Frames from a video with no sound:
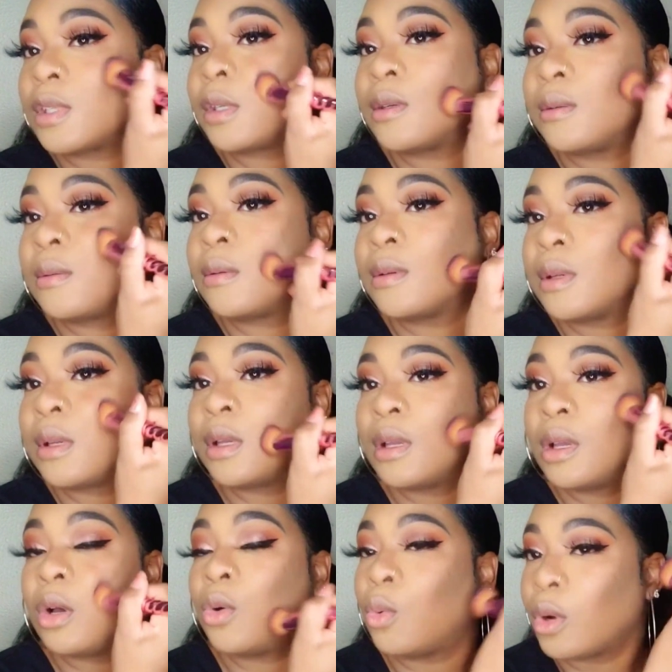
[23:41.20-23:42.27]
See?
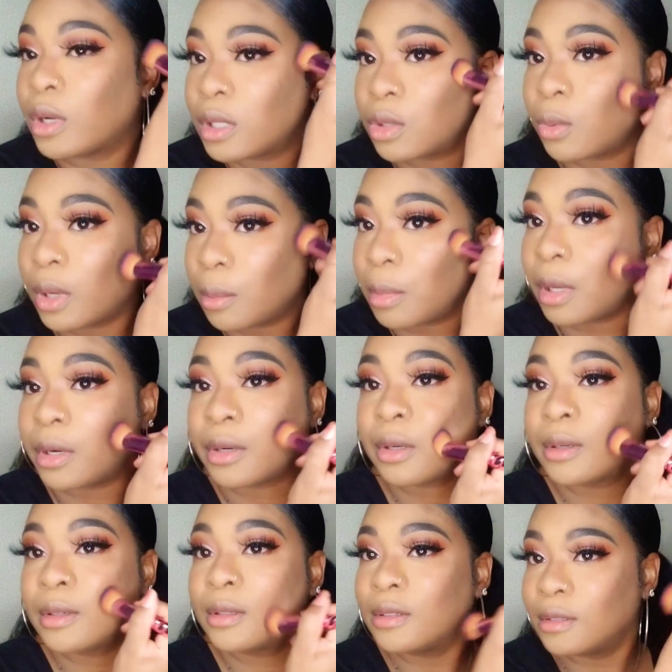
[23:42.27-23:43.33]
Works way better.